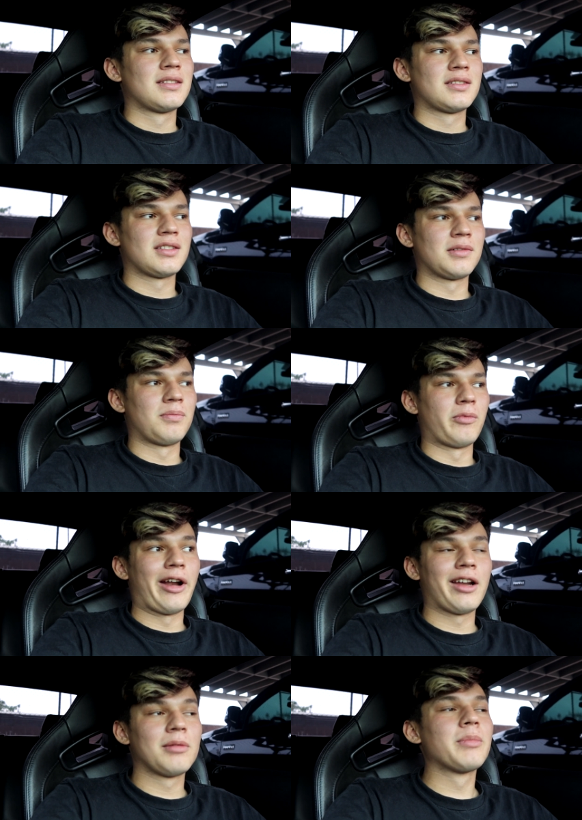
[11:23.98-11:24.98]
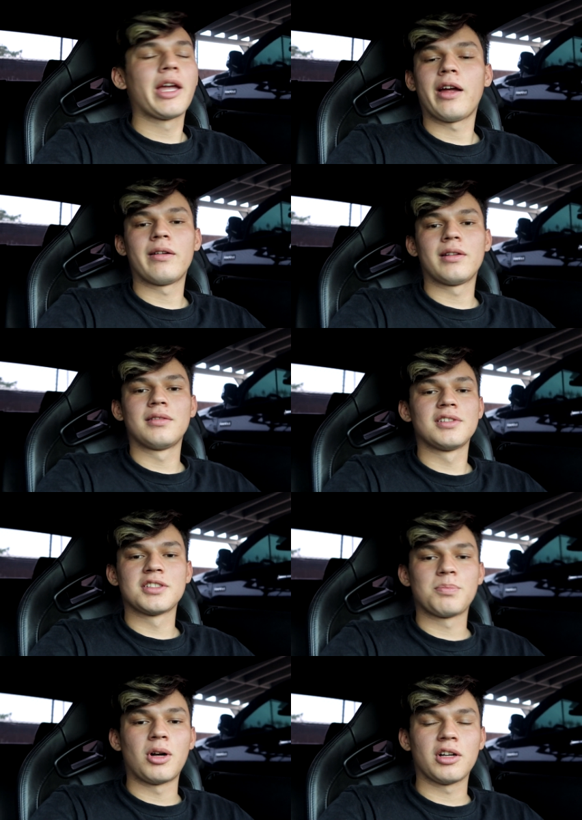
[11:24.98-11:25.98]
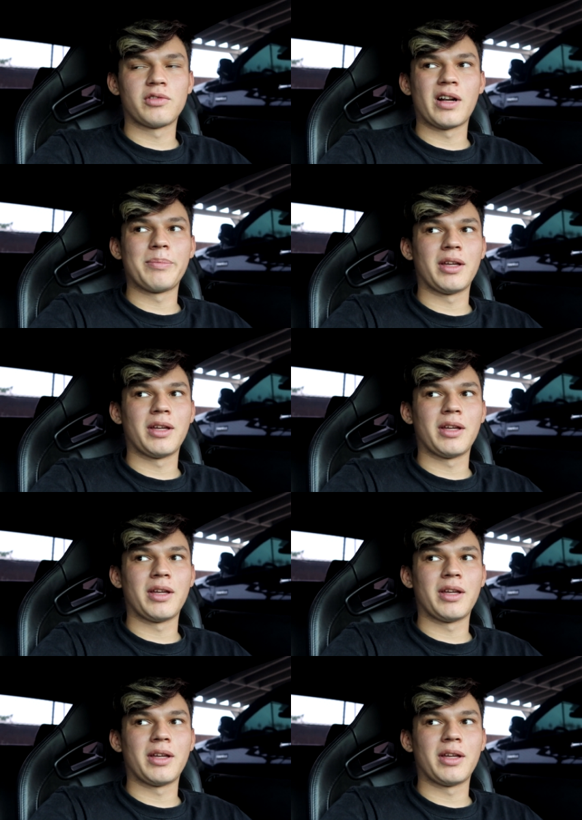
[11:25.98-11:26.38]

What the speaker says: some random Karen just parked right